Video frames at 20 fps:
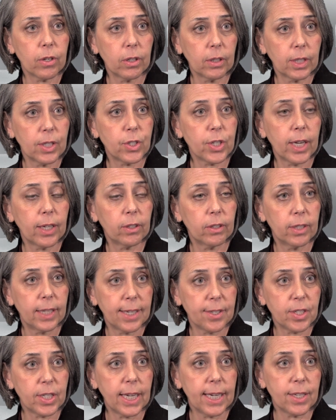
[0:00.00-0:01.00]
early childhood
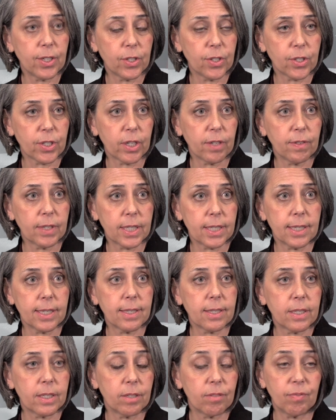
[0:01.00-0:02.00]
education
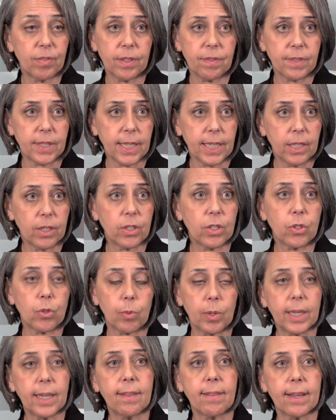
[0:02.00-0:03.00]
services to 15 to
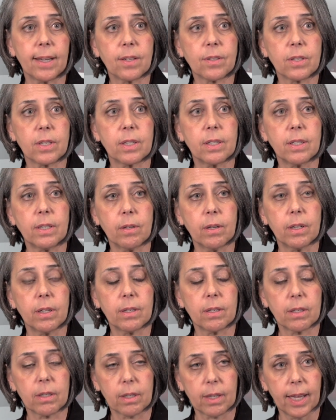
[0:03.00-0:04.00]
20,000
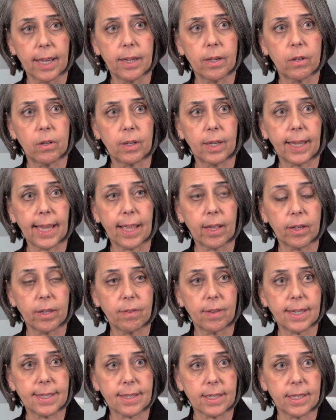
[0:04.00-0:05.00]
Cuyahoga County
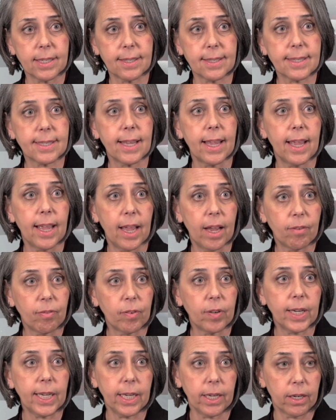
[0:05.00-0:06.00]
residents
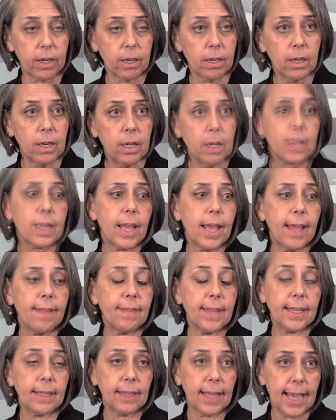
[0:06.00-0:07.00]
every year.
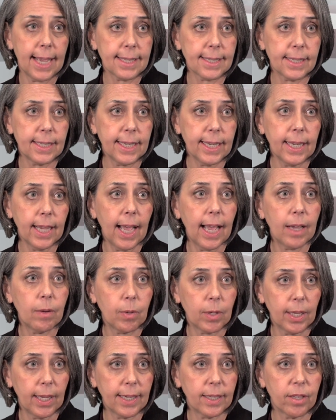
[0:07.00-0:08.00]
And then lastly, I
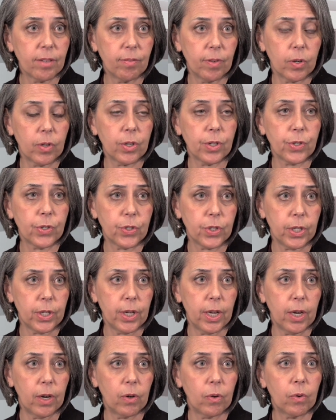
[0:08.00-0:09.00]
would like the voters
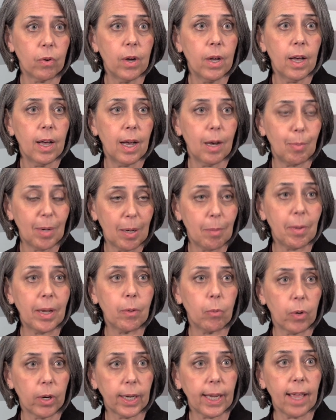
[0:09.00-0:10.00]
to know about
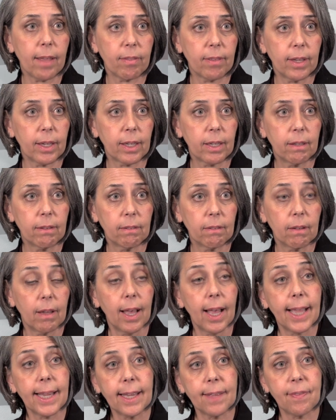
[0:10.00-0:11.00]
my work ethic.
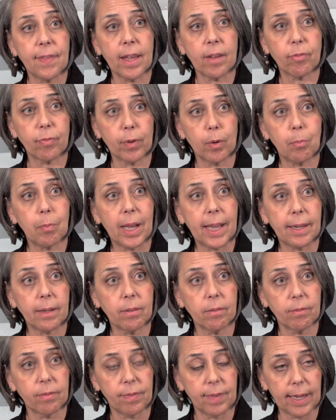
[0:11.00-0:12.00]
I get that from my
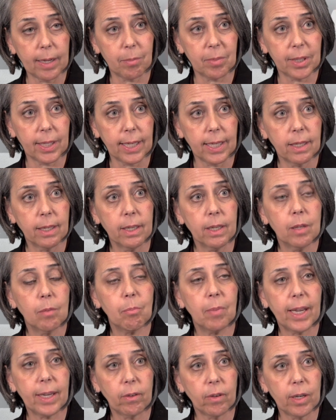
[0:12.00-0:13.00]
family.
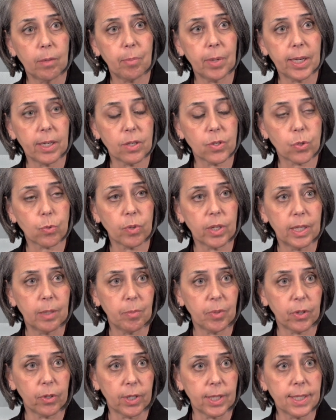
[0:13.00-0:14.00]
My grandparents were
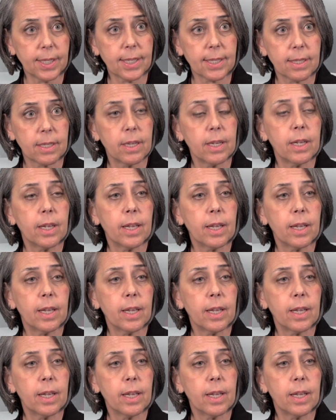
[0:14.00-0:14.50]
immigrants.